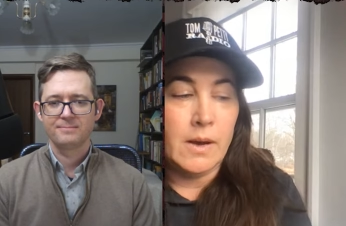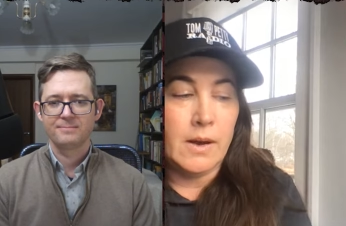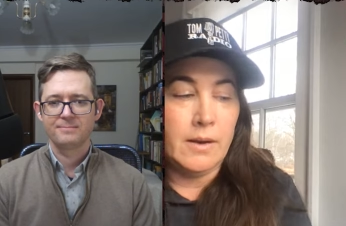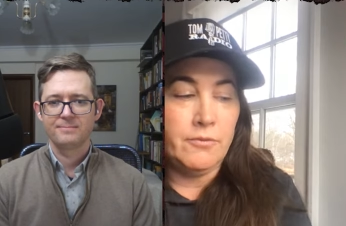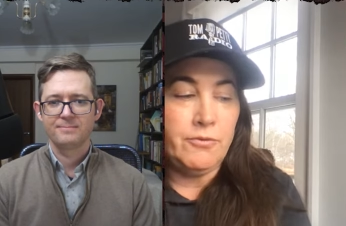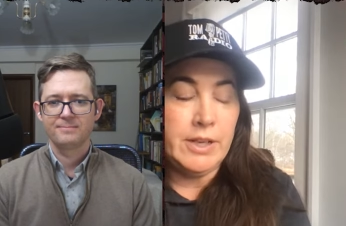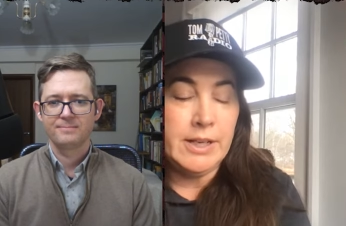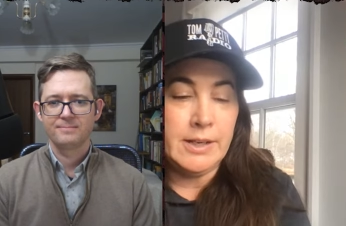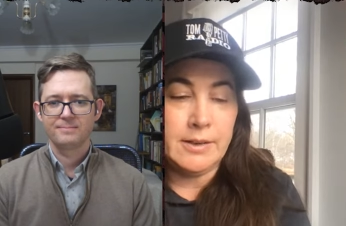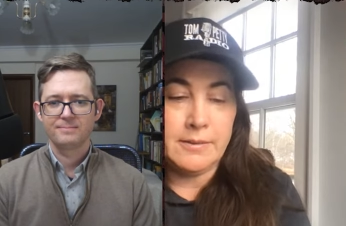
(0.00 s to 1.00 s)
Speaker 1: uh,
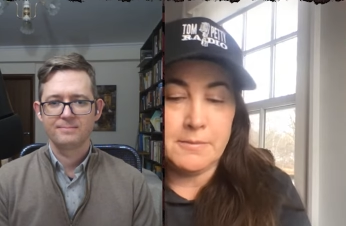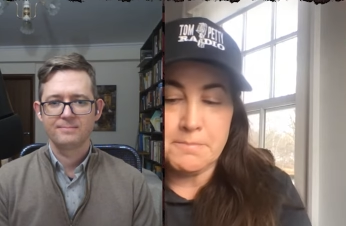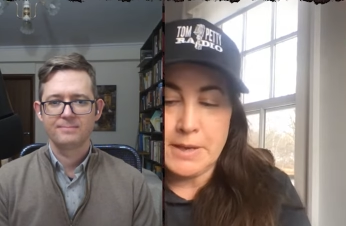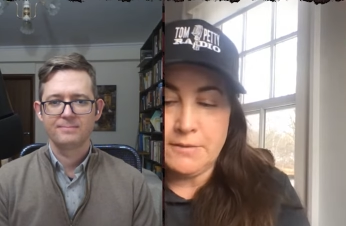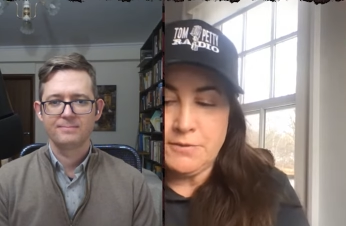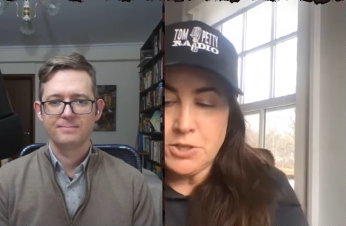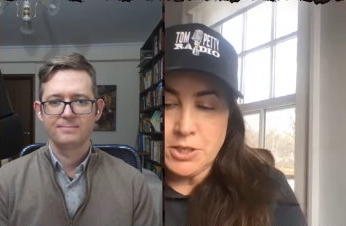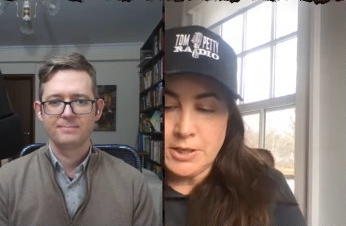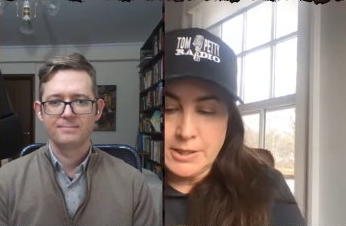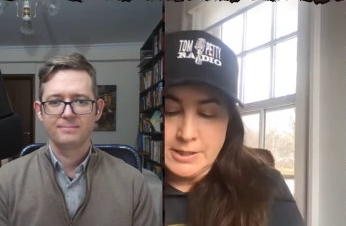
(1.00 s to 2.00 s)
fitting
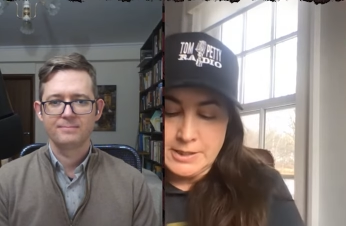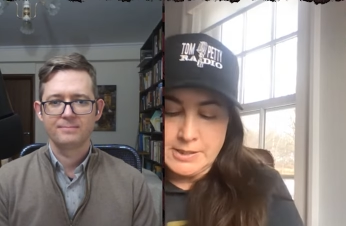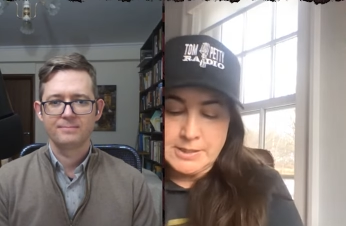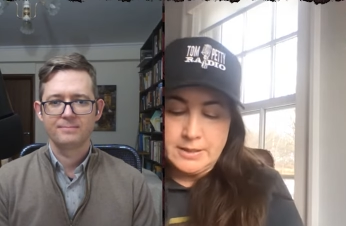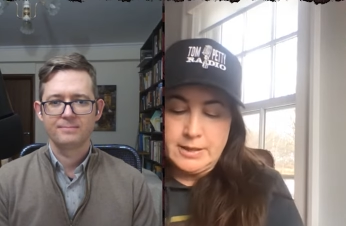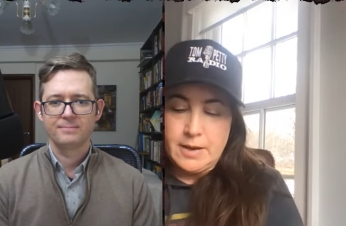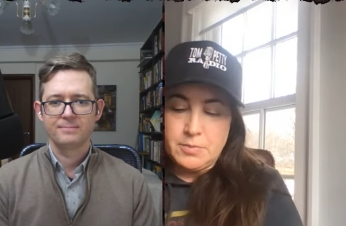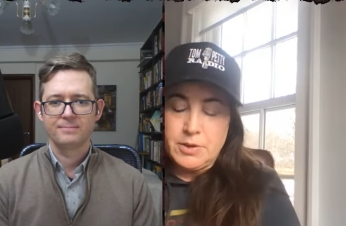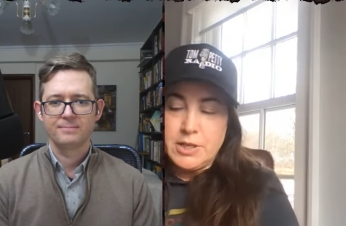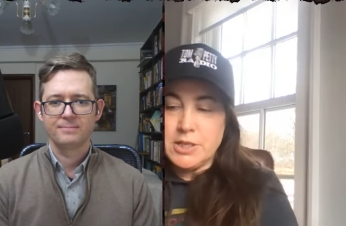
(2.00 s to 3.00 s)
beneficiary to this
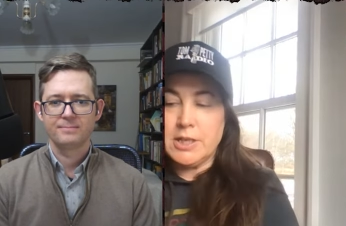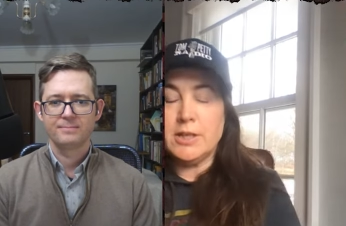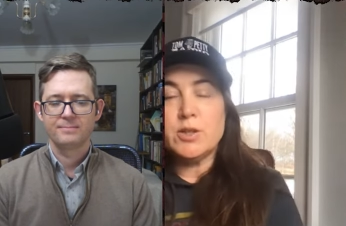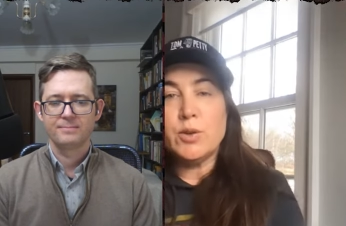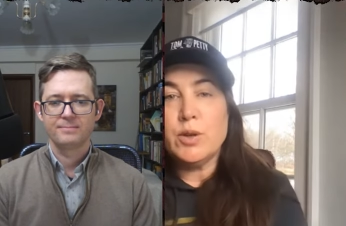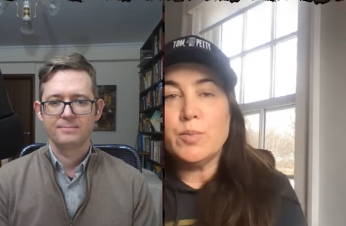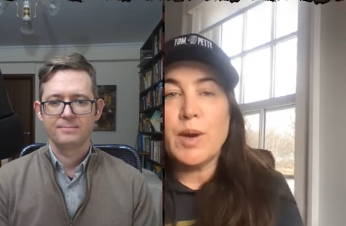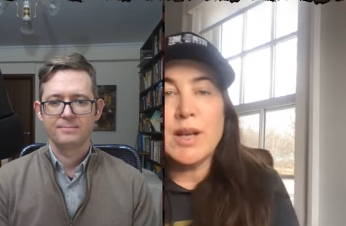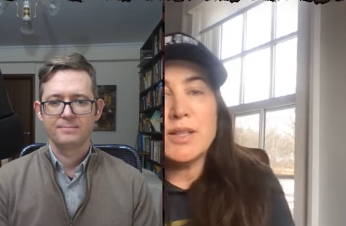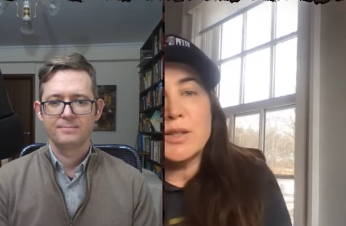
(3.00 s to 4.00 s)
collaboration. And so did
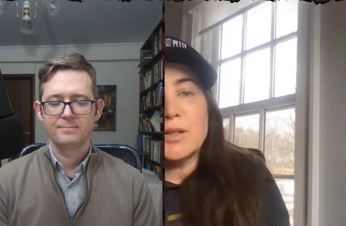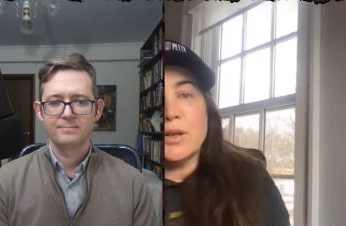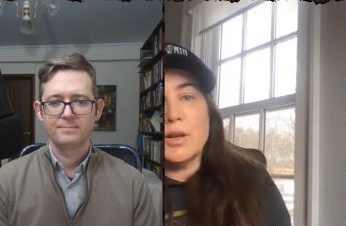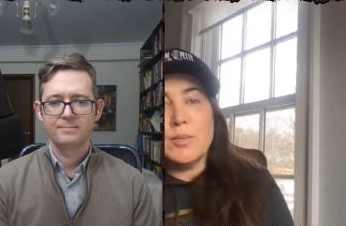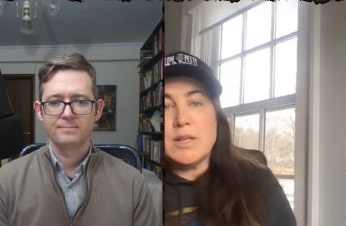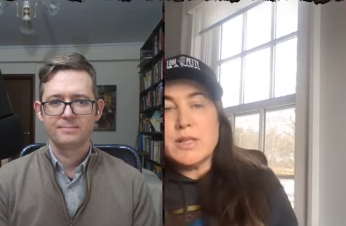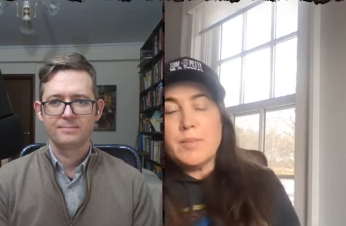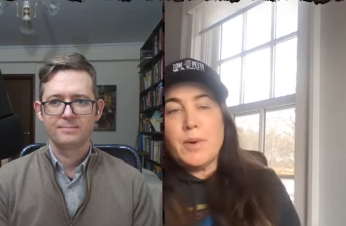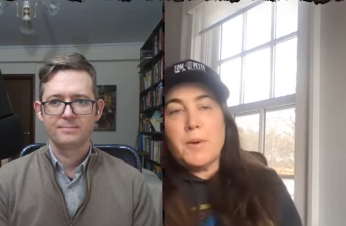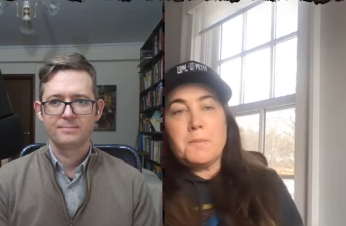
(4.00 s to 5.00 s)
my sister and my
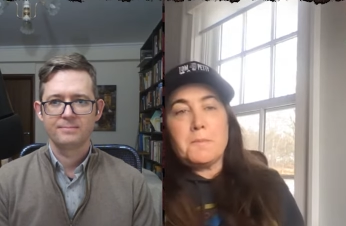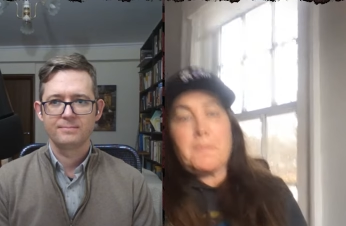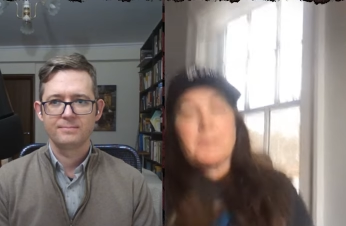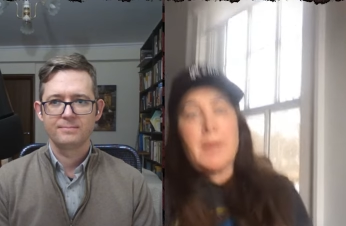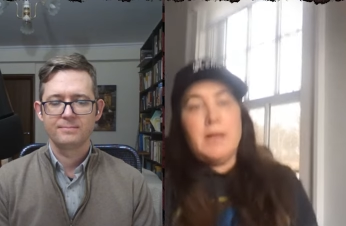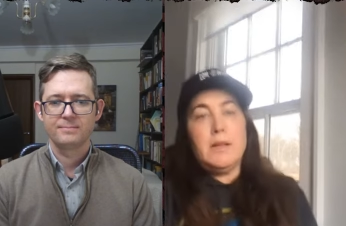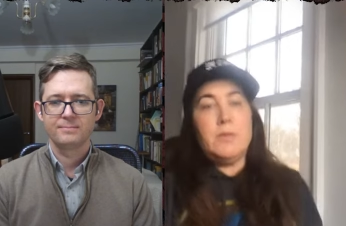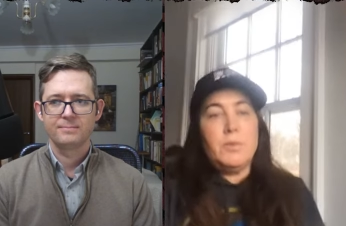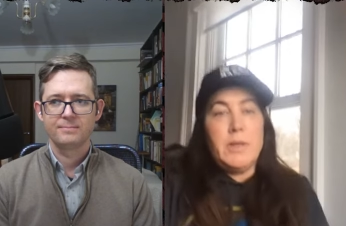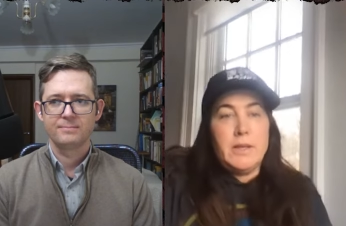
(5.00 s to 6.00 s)
stepmom. And
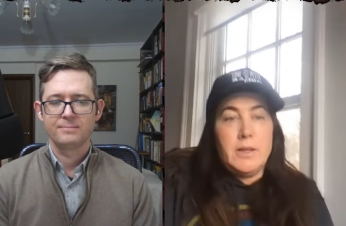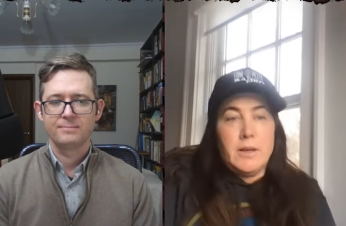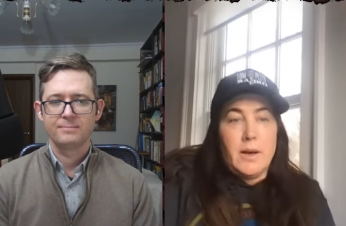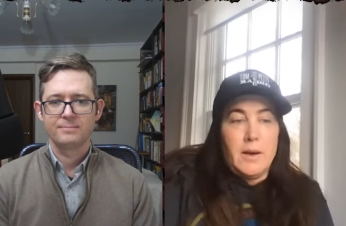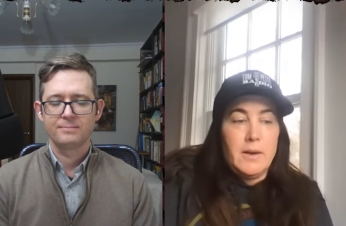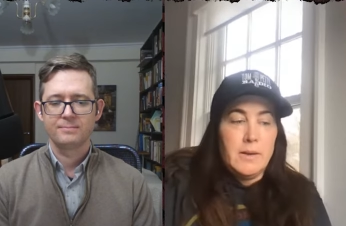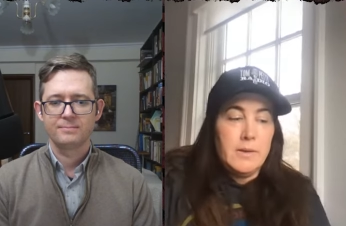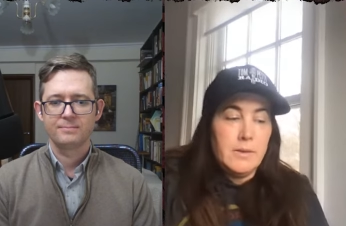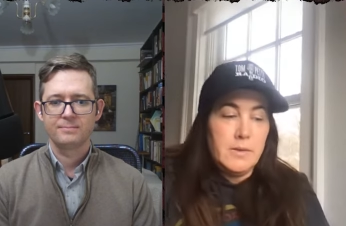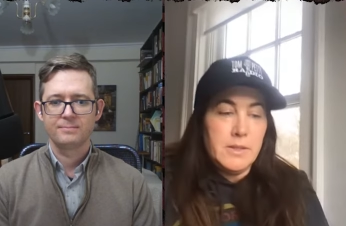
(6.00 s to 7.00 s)
we uh,
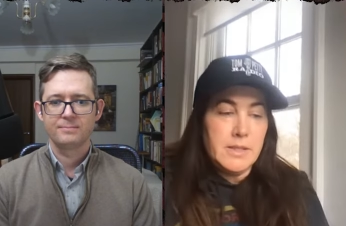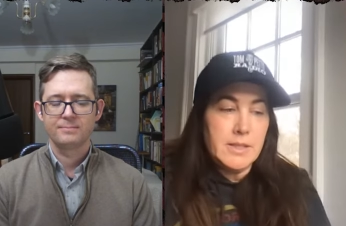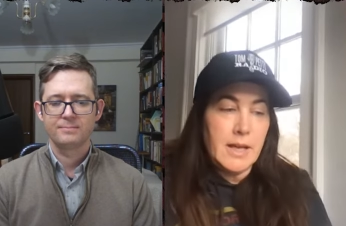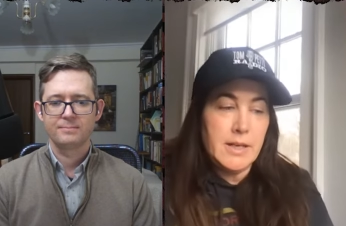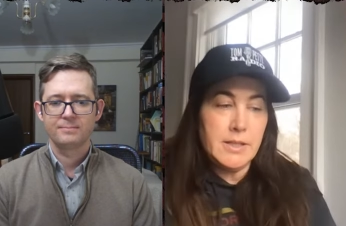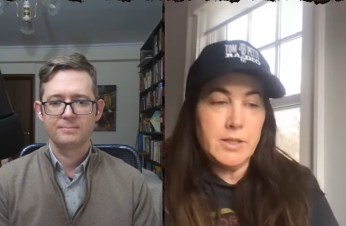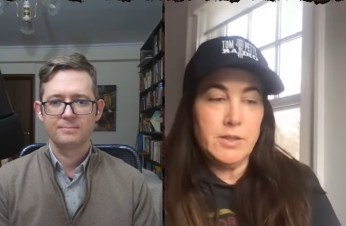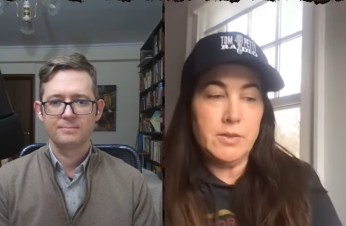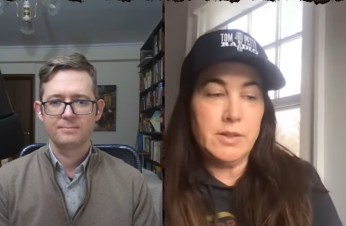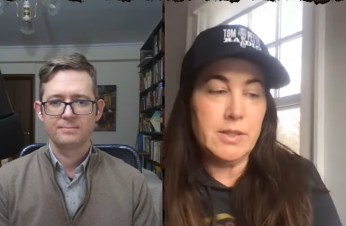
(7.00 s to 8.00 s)
decided to
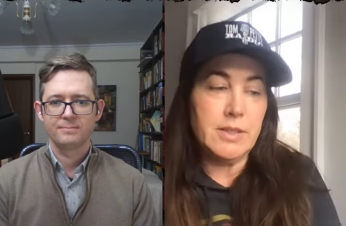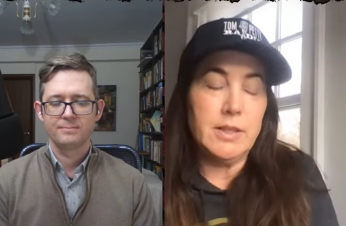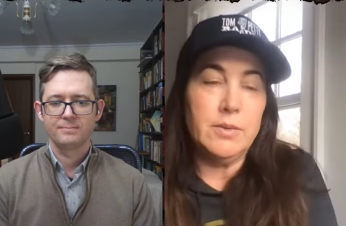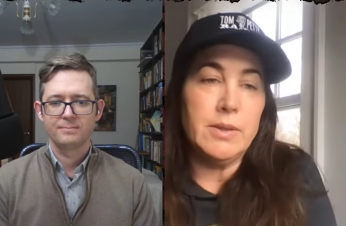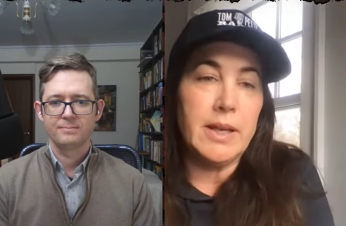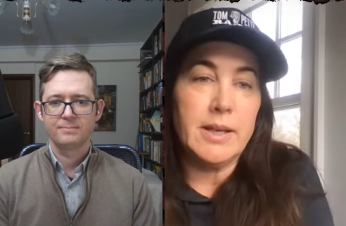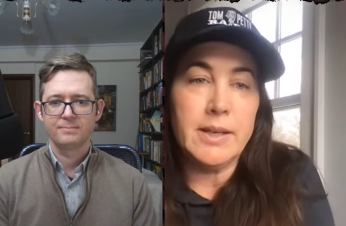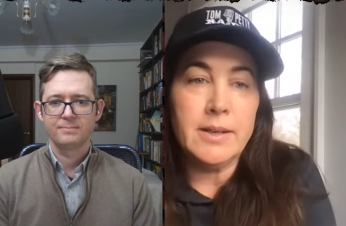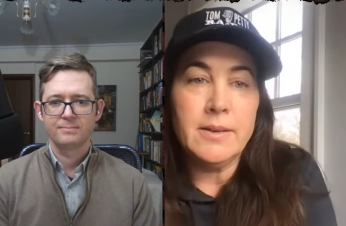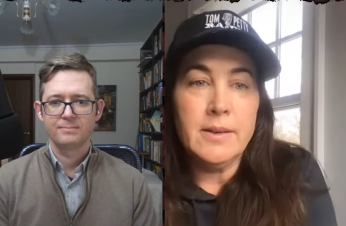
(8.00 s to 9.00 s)
do this tea with
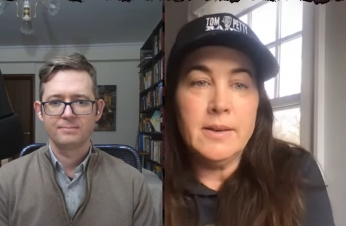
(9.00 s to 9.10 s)
Annie.